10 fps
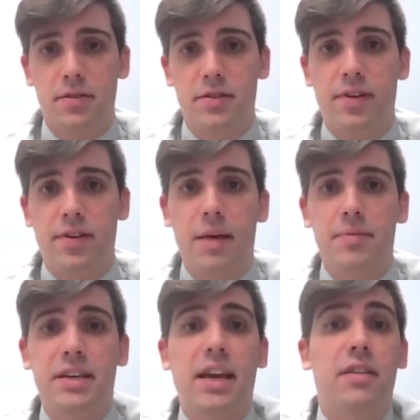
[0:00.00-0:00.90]
for them
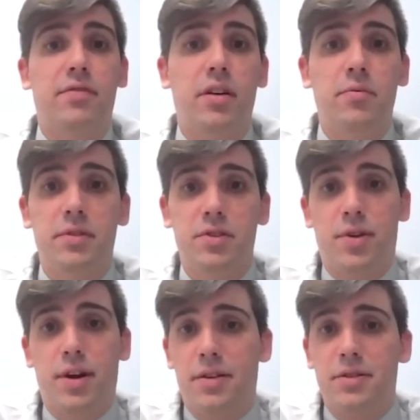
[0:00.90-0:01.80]
to get involved with the
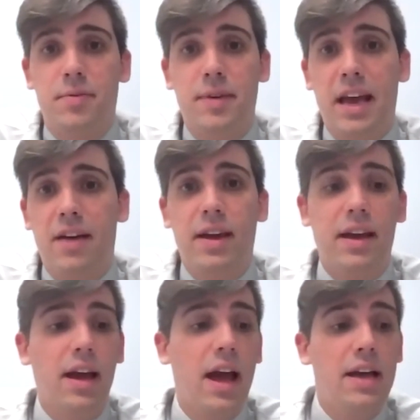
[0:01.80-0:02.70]
trial. So we have
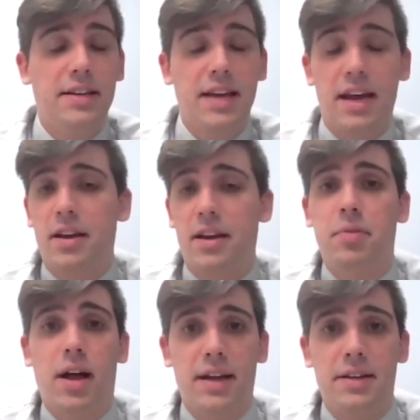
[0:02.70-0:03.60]
a data
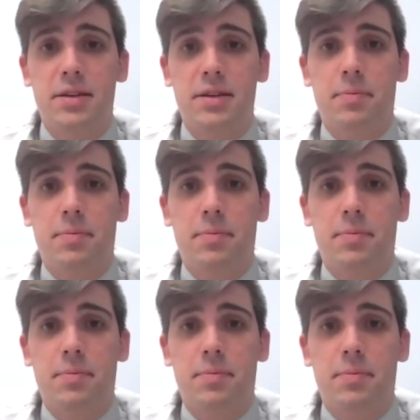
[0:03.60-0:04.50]
compliance
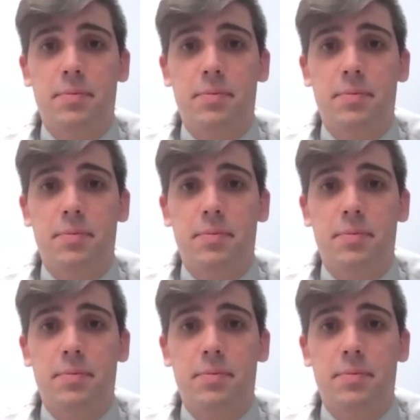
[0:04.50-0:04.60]
department,